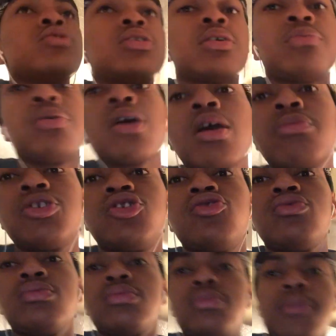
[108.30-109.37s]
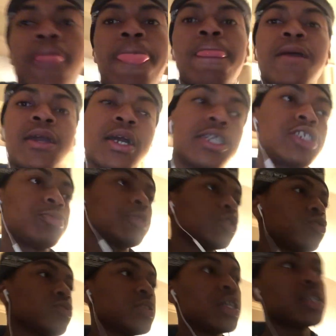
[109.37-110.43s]
boring. I promise you. I got a
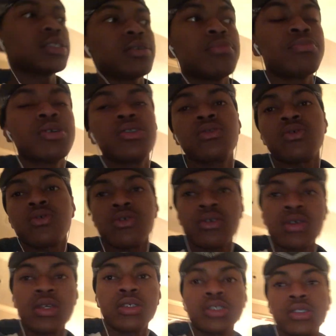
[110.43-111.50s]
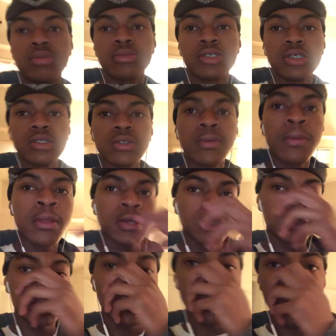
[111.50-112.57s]
special guest I'm putting on tomorrow.
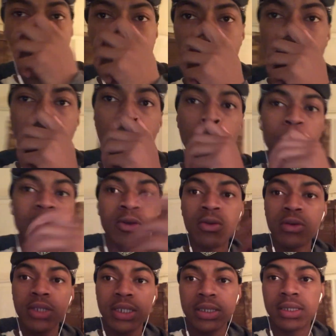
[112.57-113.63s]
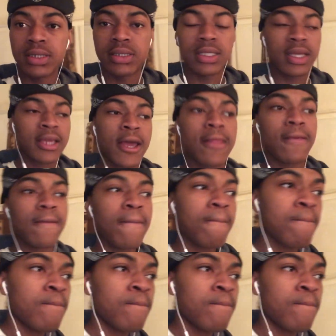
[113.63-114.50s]
So um, we're gonna get this together.